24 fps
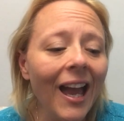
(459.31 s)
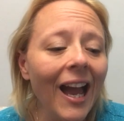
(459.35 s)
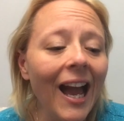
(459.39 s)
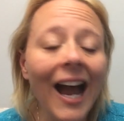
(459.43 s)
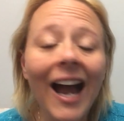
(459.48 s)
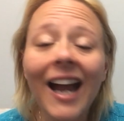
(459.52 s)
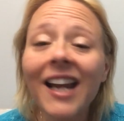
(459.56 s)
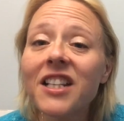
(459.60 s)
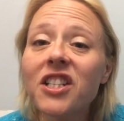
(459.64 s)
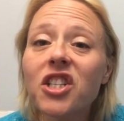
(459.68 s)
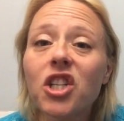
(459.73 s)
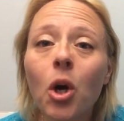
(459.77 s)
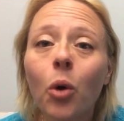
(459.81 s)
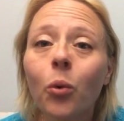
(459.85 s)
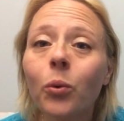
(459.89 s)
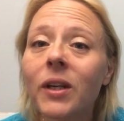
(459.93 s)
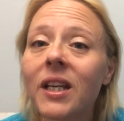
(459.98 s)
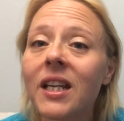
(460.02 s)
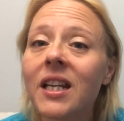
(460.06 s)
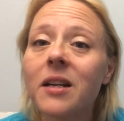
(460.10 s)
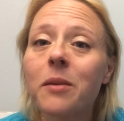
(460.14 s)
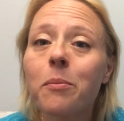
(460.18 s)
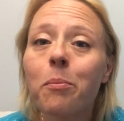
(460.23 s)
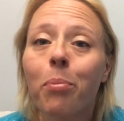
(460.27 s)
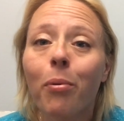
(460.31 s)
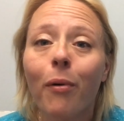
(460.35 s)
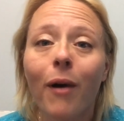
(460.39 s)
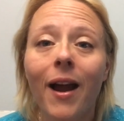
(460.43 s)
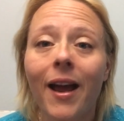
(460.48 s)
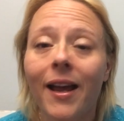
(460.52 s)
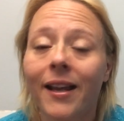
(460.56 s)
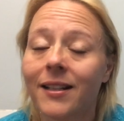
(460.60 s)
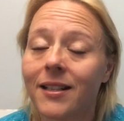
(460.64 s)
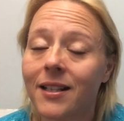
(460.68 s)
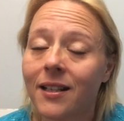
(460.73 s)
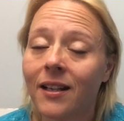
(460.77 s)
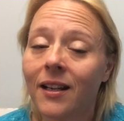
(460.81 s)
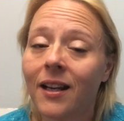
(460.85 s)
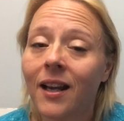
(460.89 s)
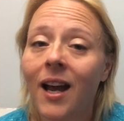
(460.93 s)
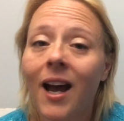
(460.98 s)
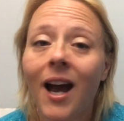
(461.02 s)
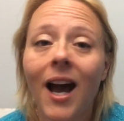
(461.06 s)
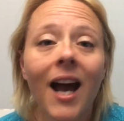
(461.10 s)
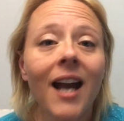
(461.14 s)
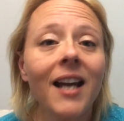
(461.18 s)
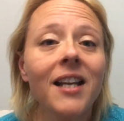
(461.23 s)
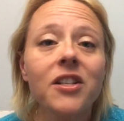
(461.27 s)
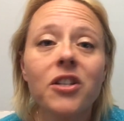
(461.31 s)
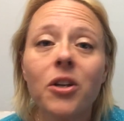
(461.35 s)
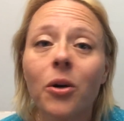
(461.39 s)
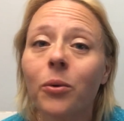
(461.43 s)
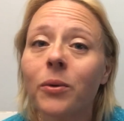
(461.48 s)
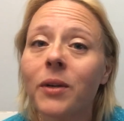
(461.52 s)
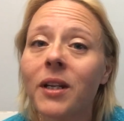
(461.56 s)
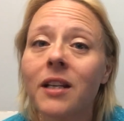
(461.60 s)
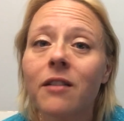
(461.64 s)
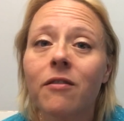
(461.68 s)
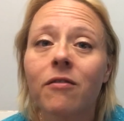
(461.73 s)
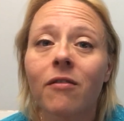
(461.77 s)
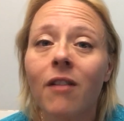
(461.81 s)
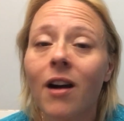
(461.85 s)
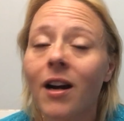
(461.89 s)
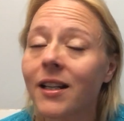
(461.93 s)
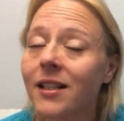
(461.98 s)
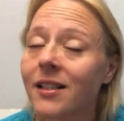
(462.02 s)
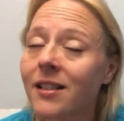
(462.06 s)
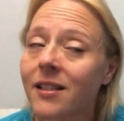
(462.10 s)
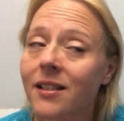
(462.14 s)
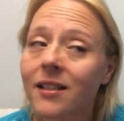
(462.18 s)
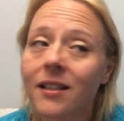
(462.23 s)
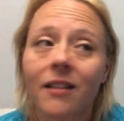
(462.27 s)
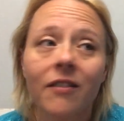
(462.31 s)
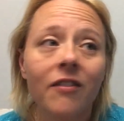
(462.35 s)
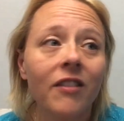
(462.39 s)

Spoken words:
I don't eat bread. I don't eat rice,